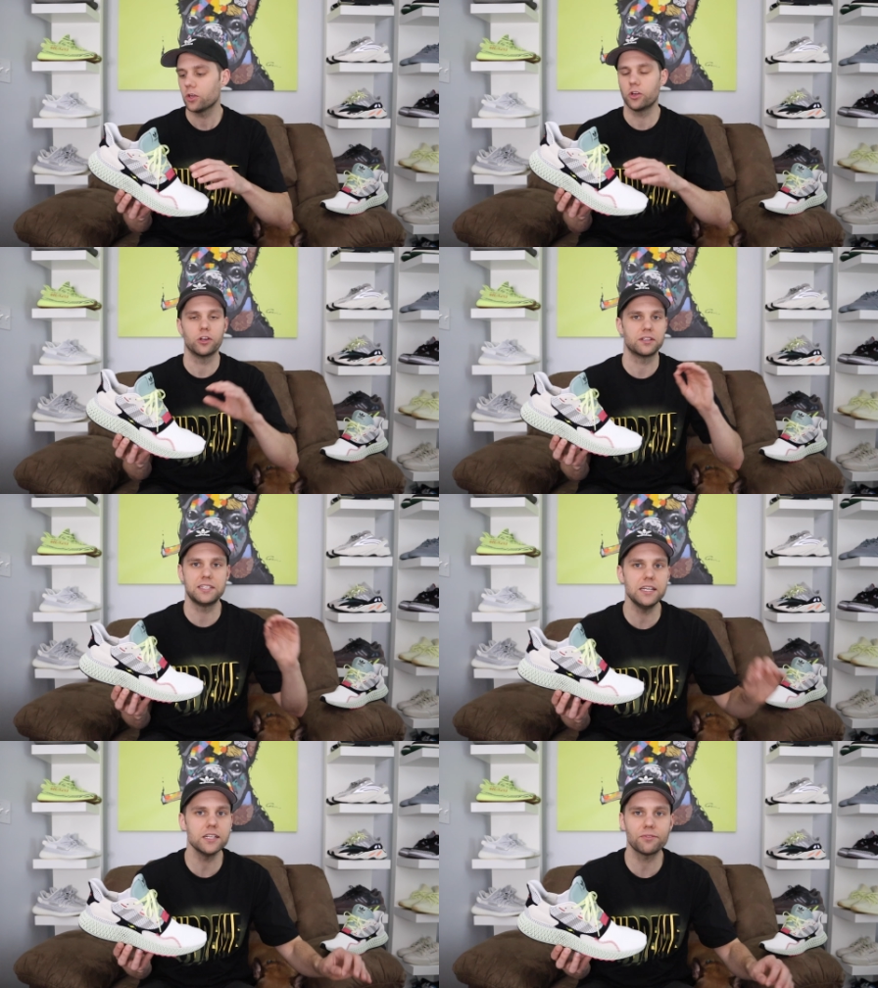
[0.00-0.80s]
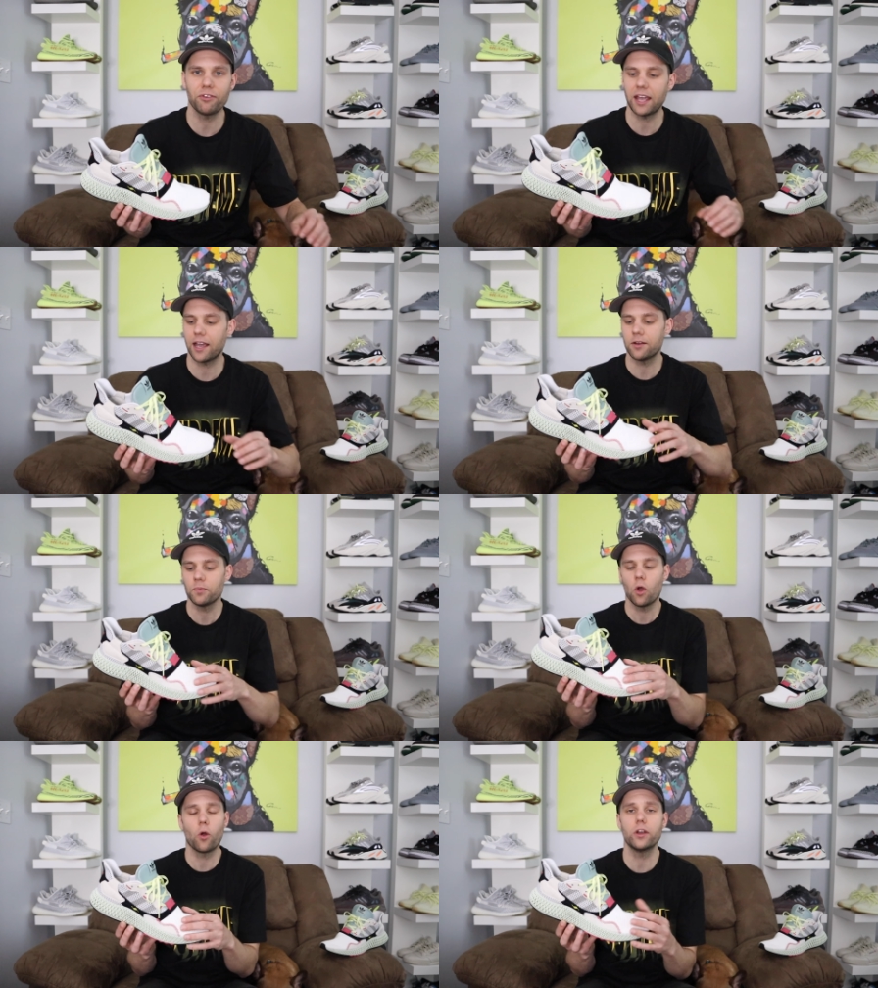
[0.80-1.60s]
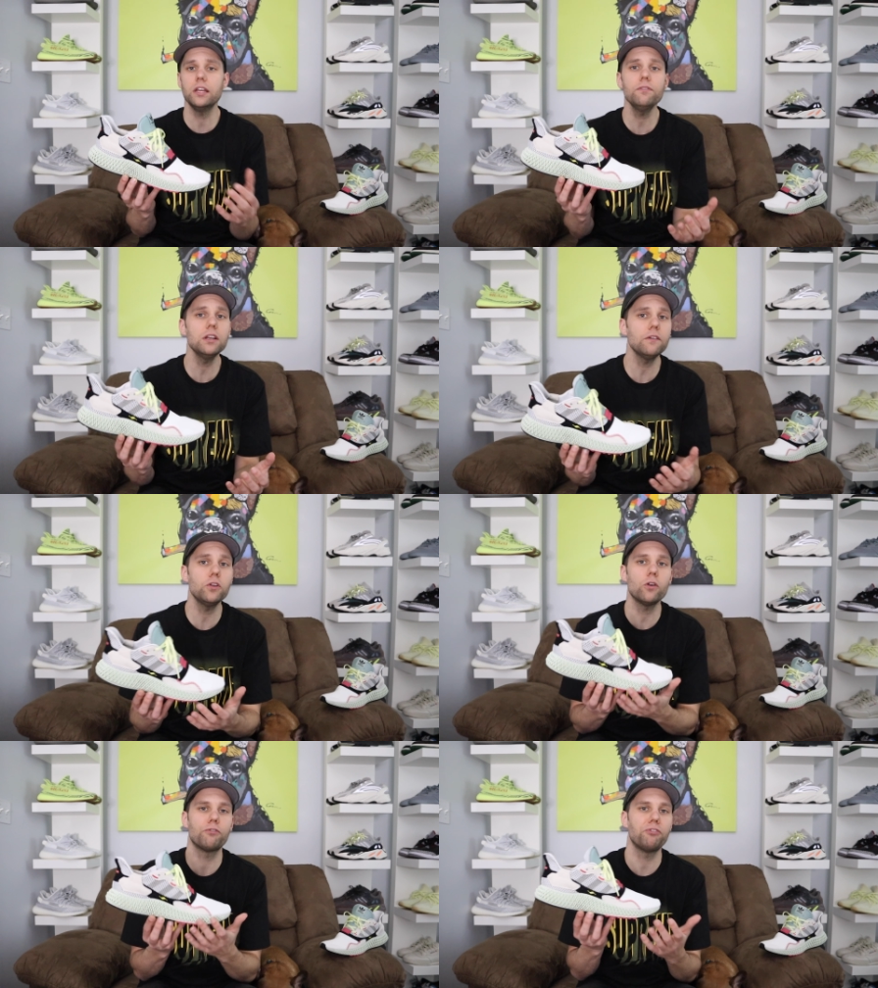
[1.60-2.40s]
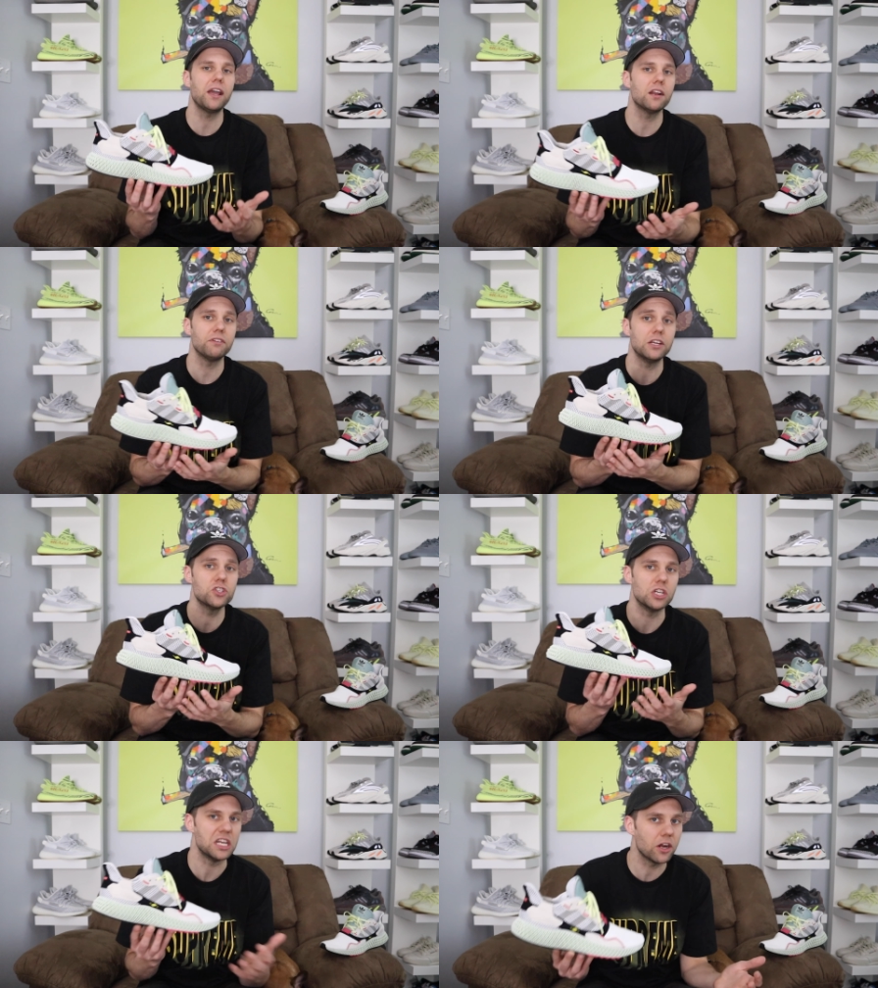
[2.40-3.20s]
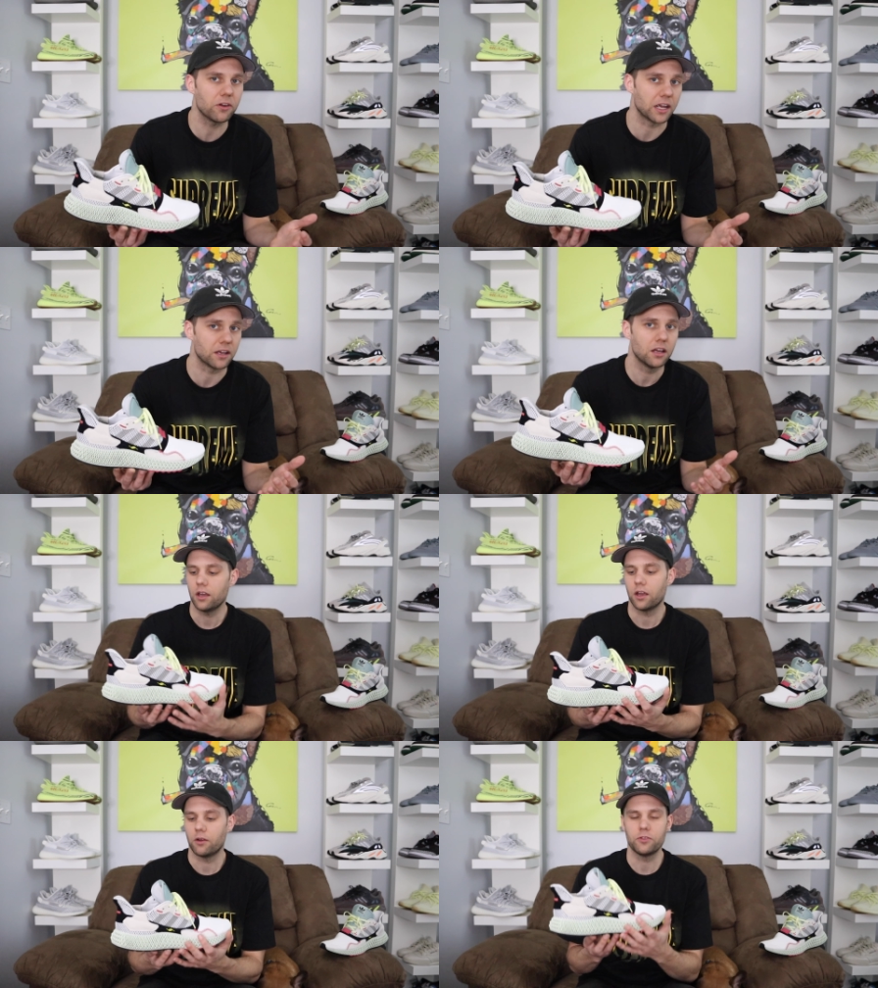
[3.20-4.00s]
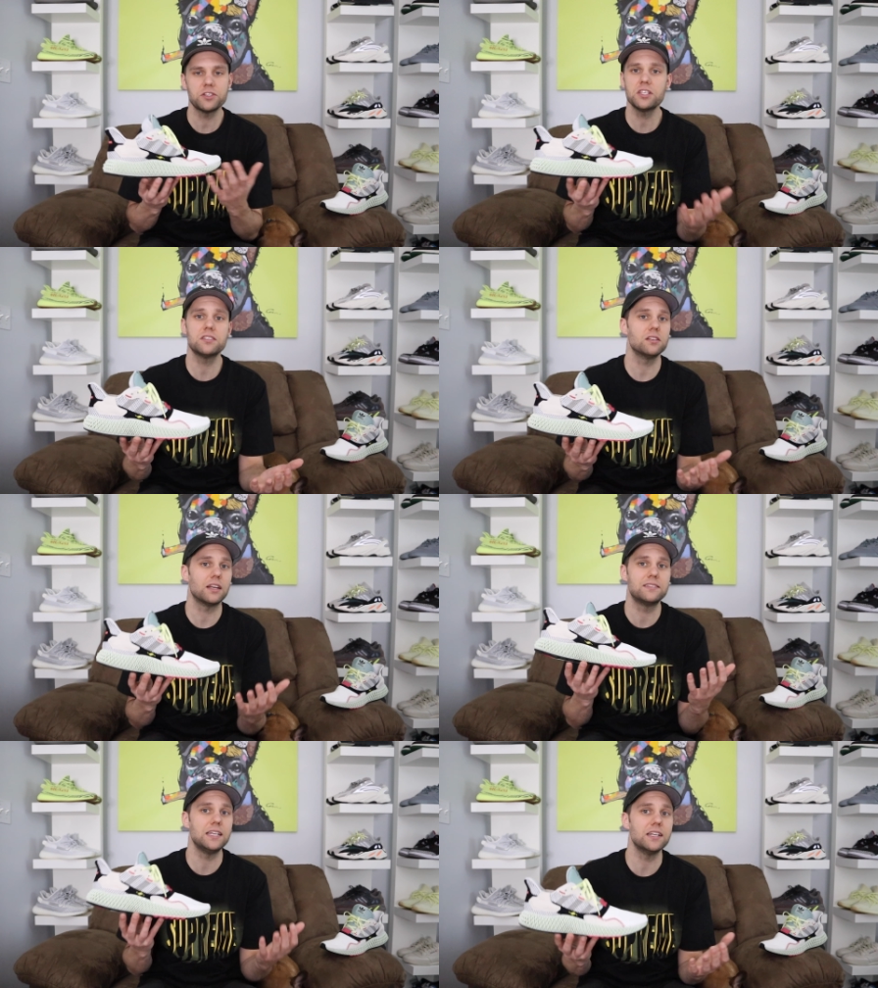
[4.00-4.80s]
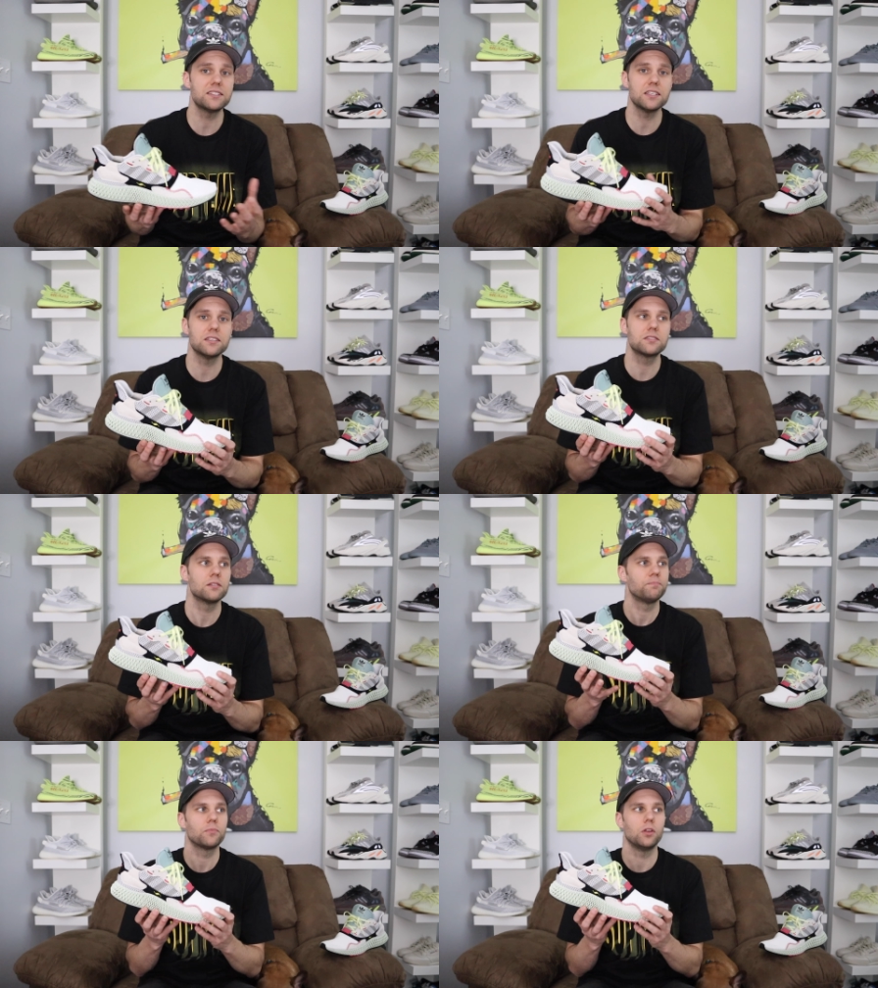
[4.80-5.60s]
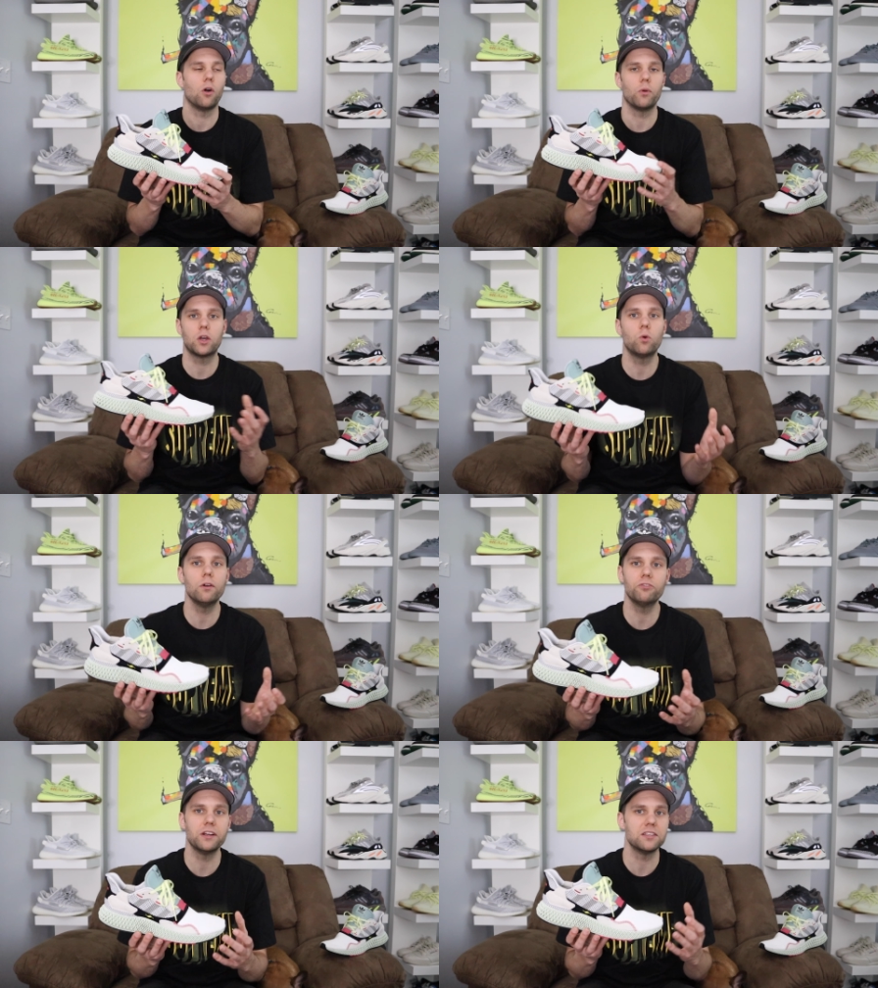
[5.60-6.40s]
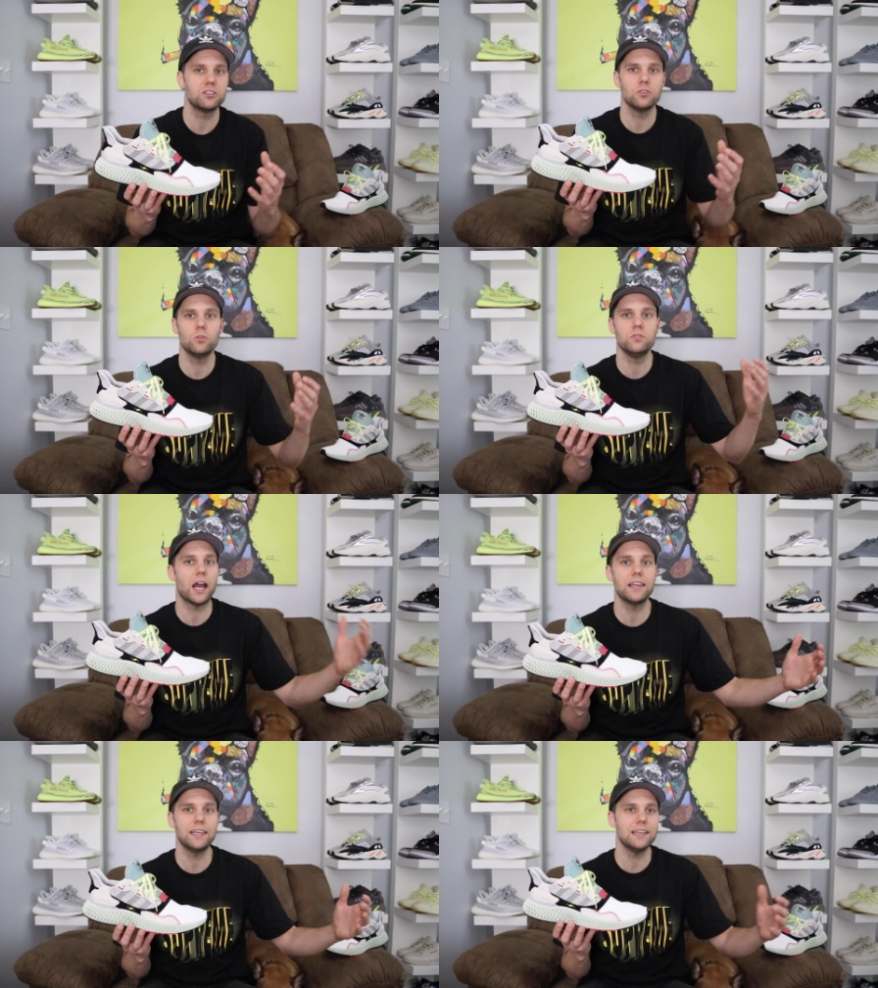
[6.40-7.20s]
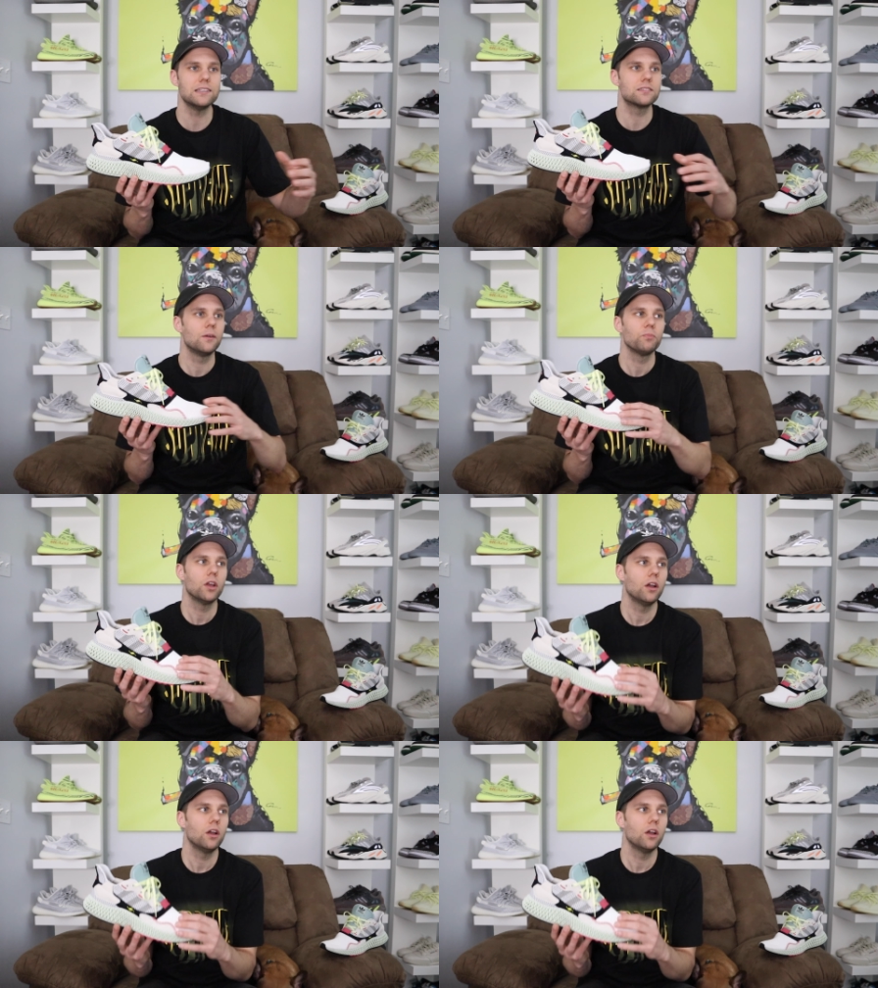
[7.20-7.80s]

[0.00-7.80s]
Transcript: you're an Adidas fan, or even if you're a fan of engineering, you know, this is Adidas's, you know, equivalent to Nike's